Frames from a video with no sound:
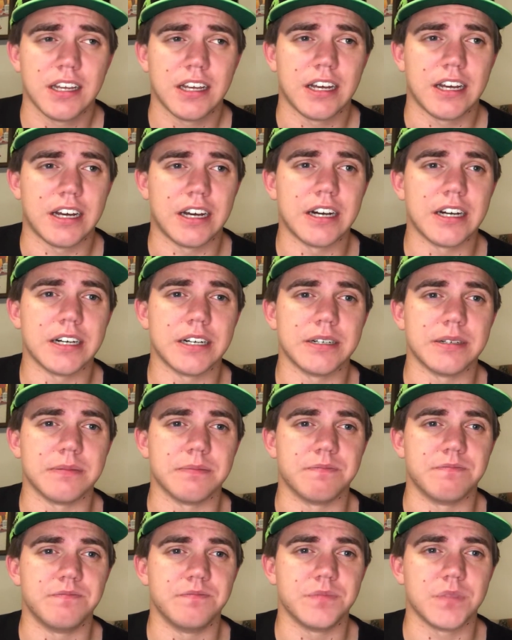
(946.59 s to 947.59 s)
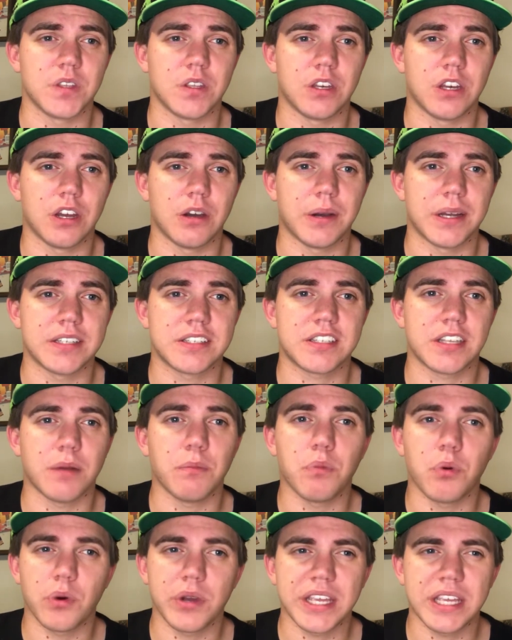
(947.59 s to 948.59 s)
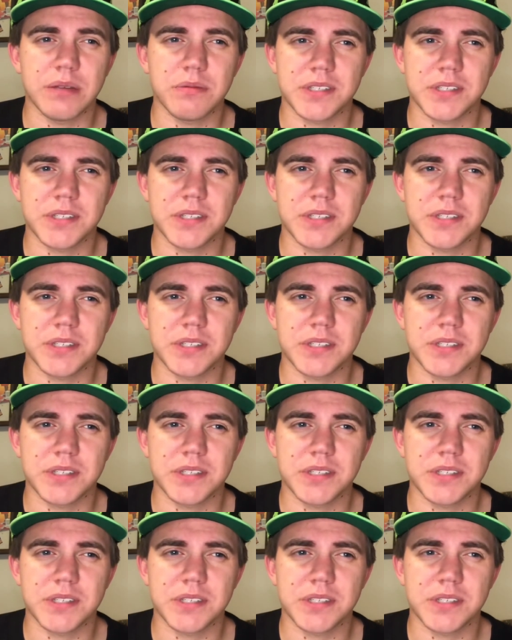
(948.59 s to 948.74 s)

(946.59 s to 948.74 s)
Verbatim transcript: Um, you know, at some point he